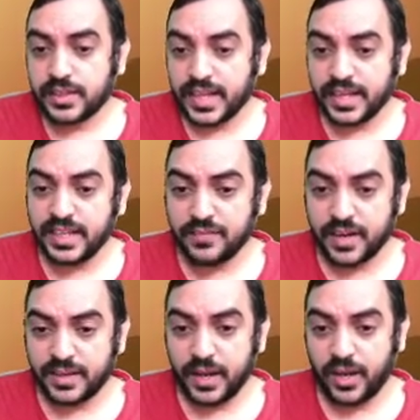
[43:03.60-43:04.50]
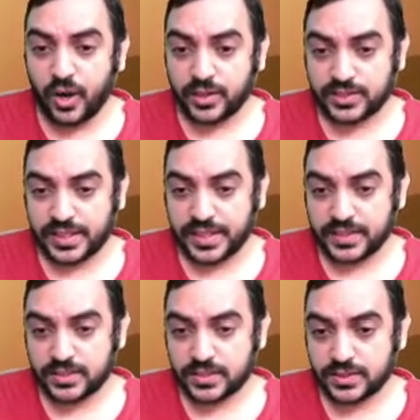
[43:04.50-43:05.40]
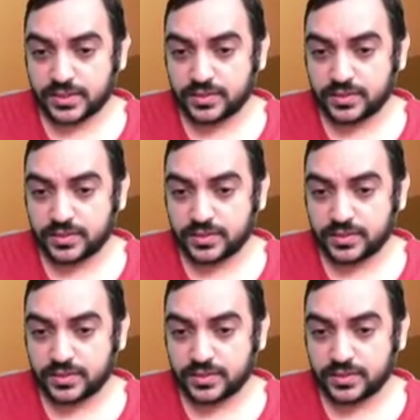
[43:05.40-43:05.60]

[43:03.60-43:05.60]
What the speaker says: then divide by lot size.